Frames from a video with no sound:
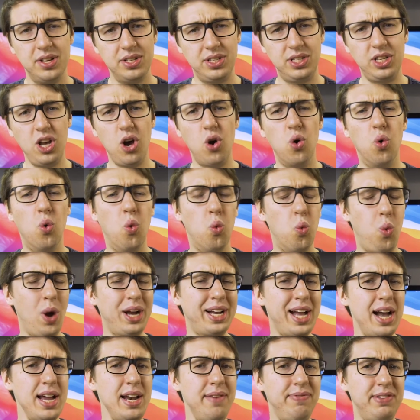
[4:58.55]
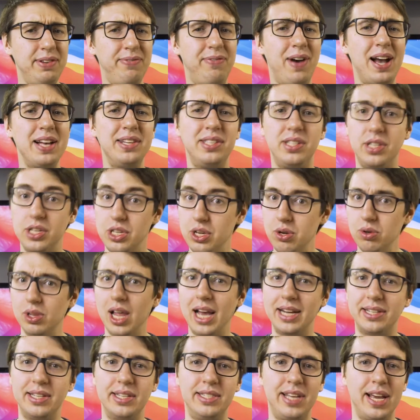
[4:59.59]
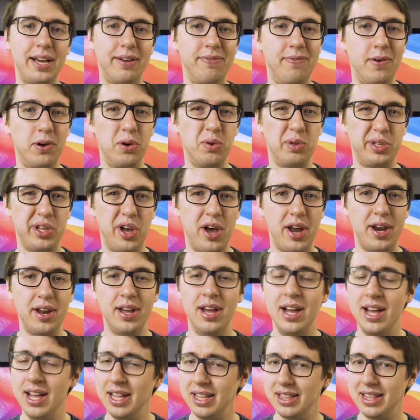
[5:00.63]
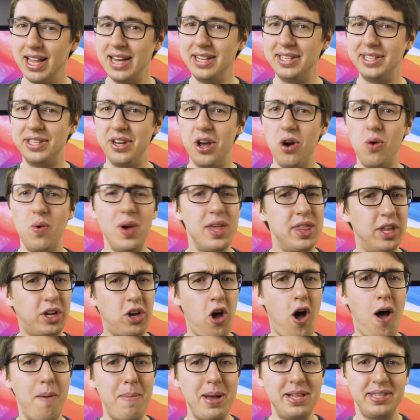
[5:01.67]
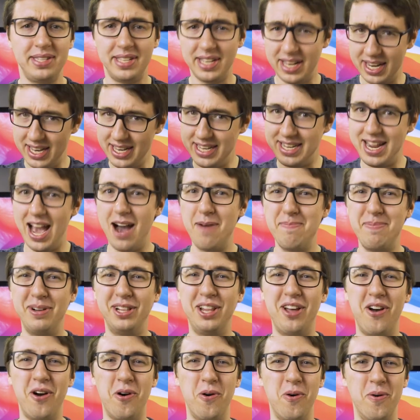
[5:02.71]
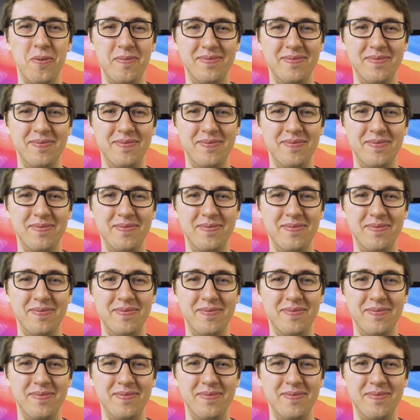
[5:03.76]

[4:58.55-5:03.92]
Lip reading: So, what kind of device do you like to take photos on? Let us know in the comments down below.